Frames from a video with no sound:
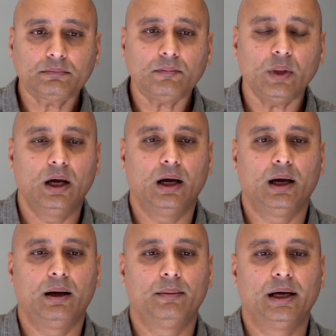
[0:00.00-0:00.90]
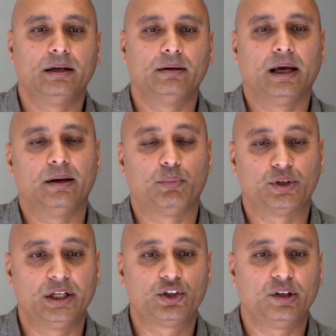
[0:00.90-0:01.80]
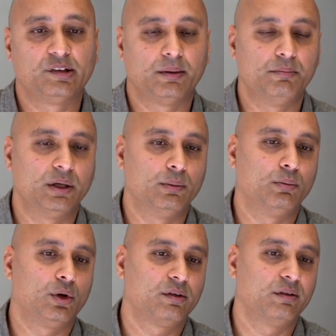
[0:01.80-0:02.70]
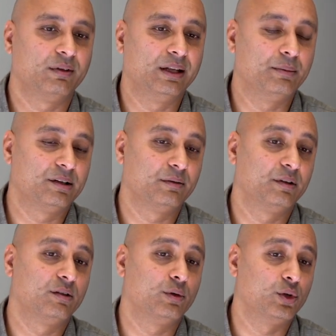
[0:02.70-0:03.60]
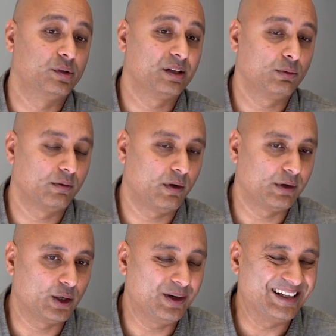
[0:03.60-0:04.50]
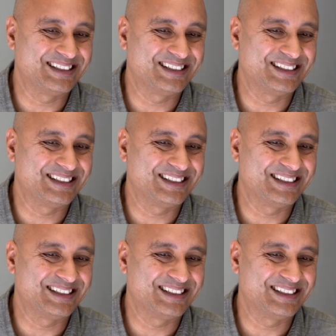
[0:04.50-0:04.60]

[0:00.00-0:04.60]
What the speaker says: And potentially some minimum loss of limit if it's a reducing revolving credit.